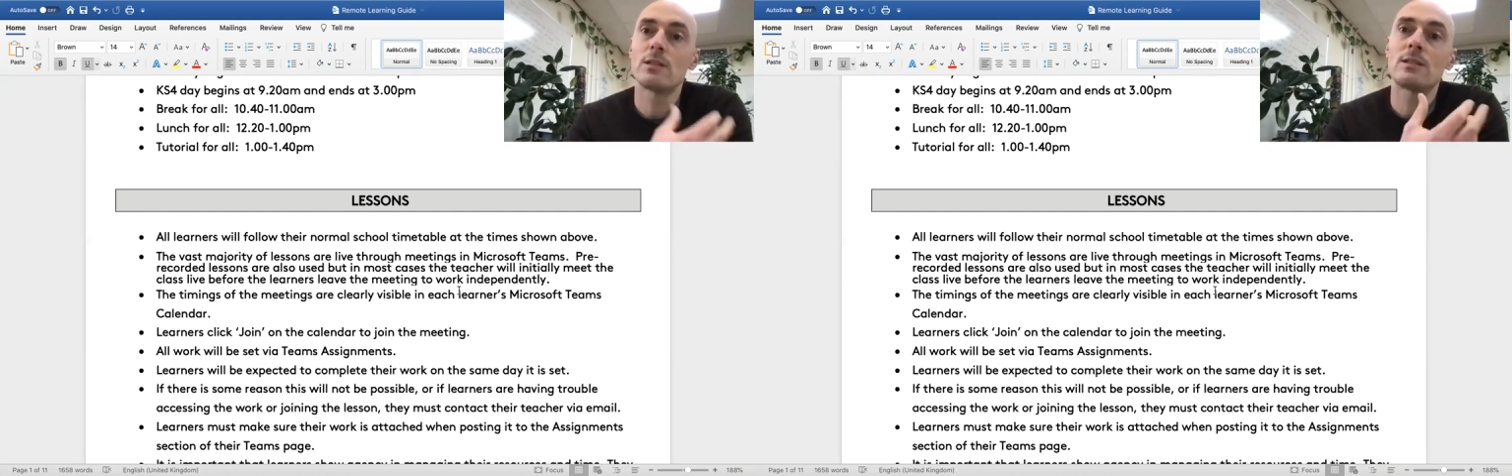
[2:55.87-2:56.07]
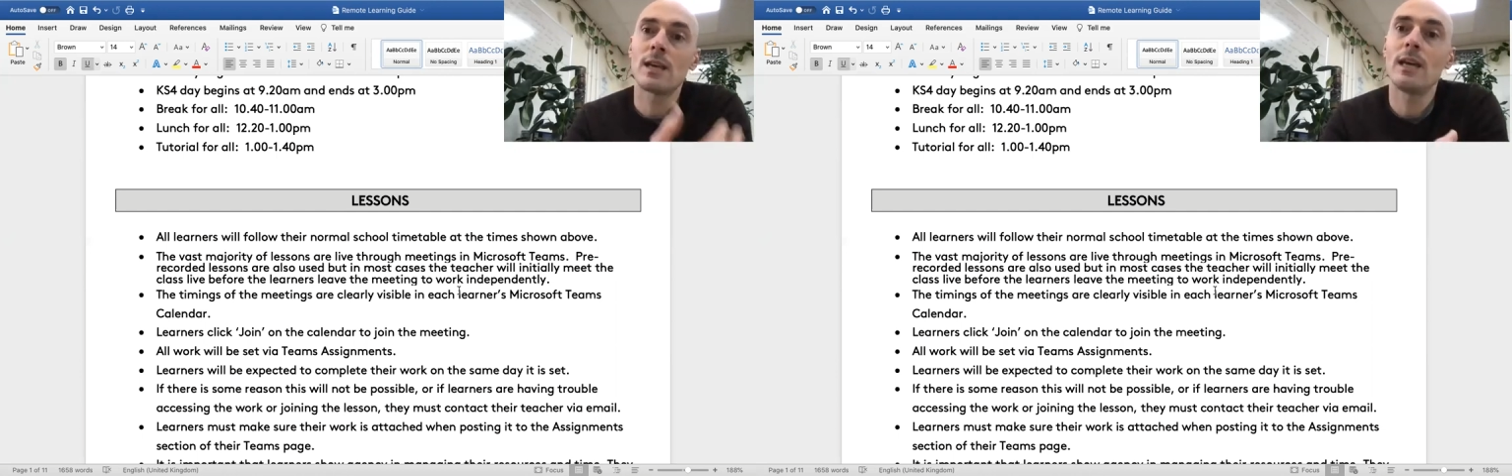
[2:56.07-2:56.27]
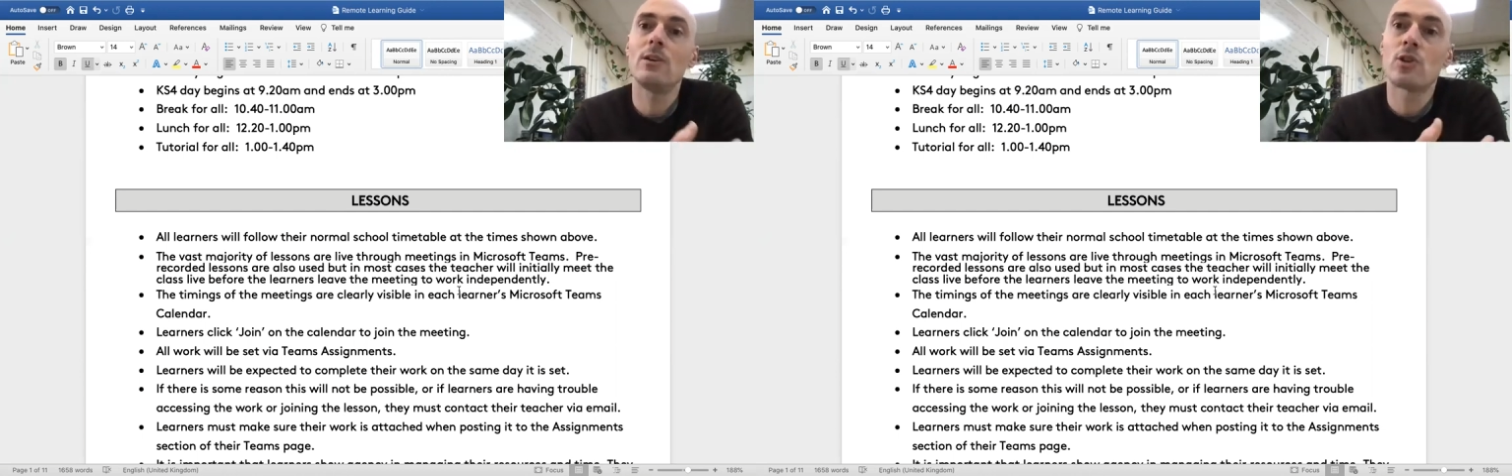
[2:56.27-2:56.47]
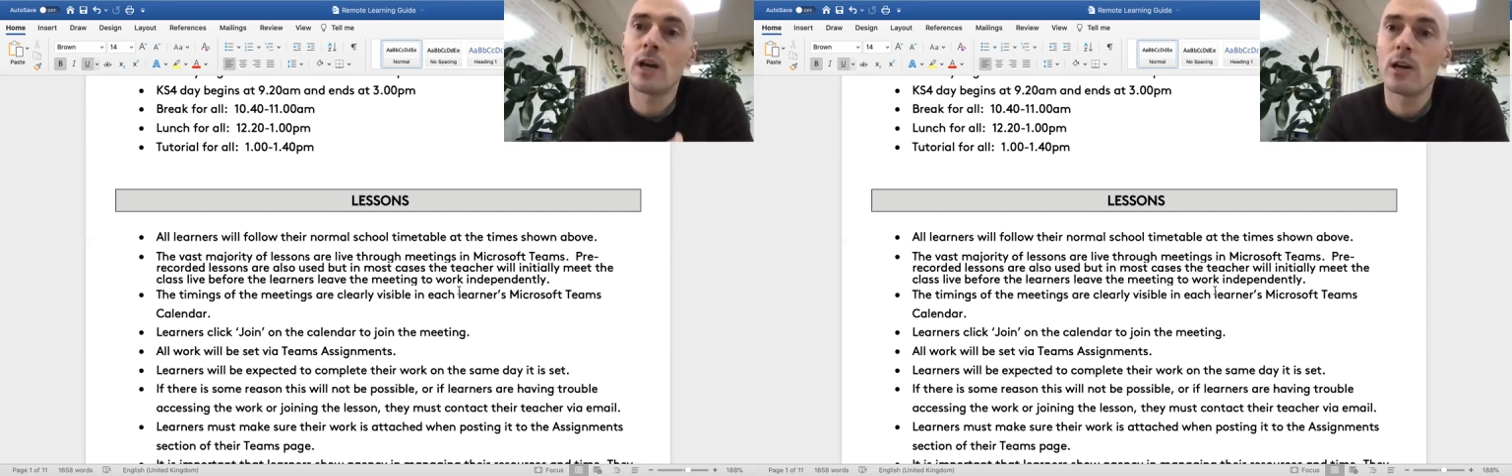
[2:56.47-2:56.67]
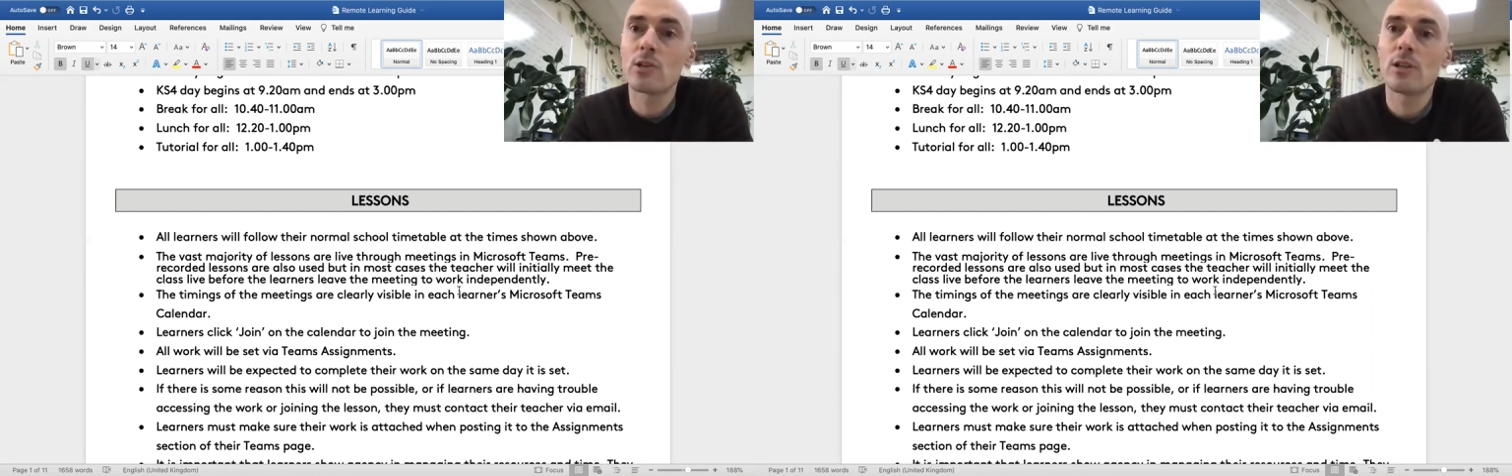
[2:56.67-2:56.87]
to take
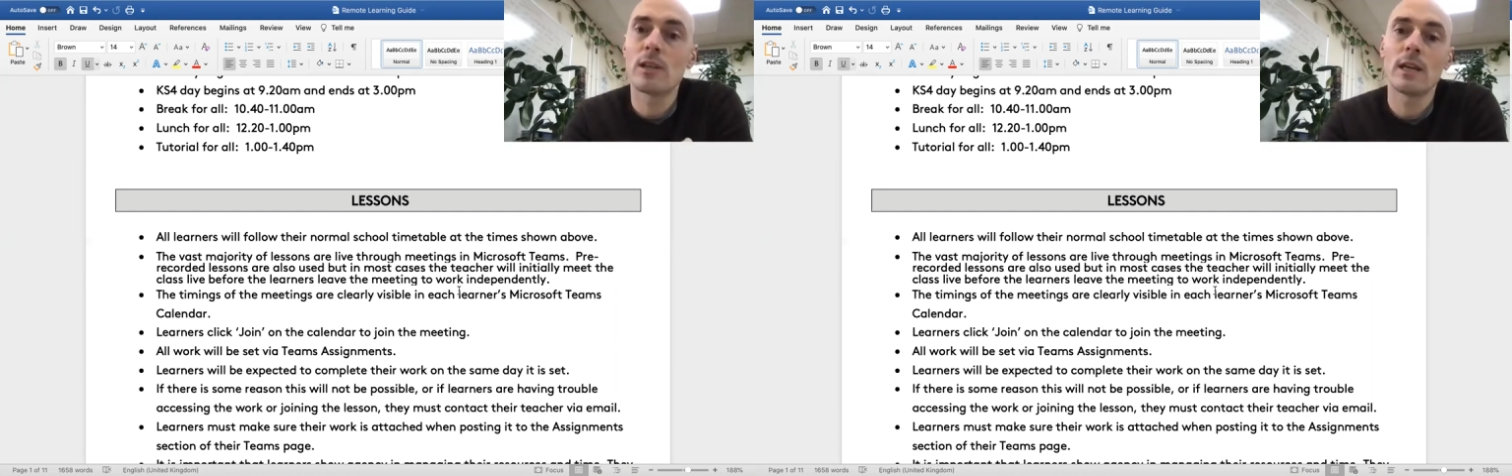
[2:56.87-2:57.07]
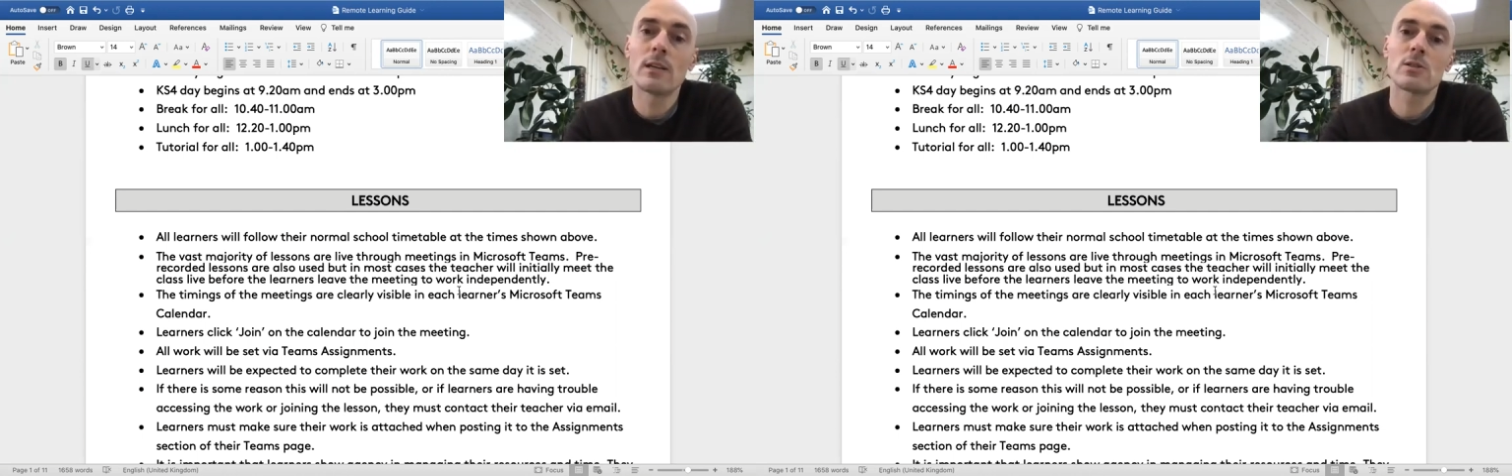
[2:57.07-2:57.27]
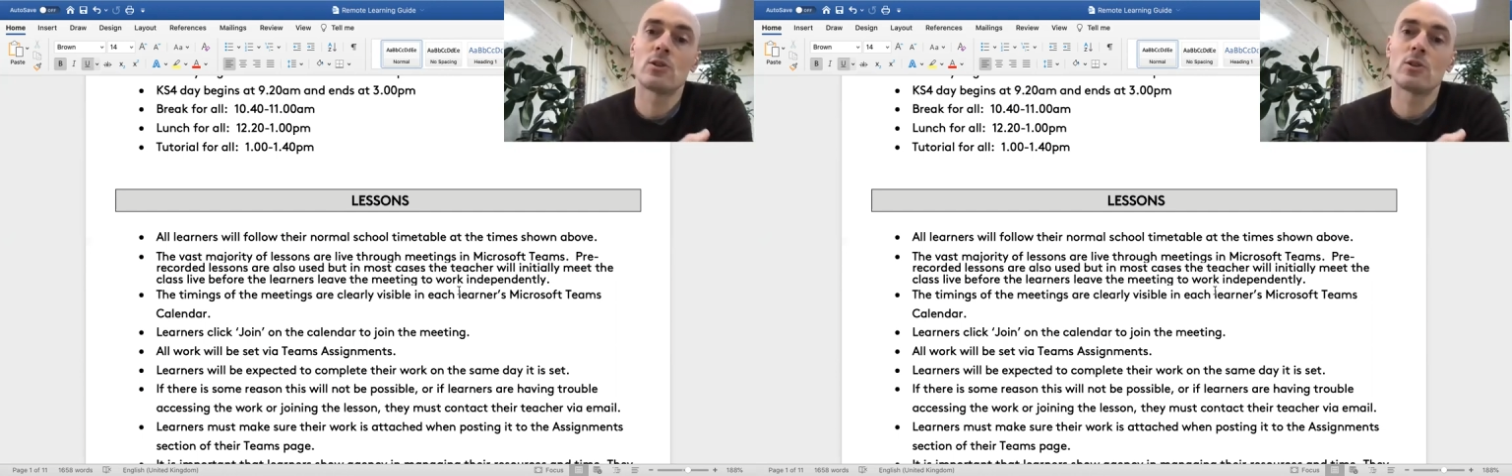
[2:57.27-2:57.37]
charge of things,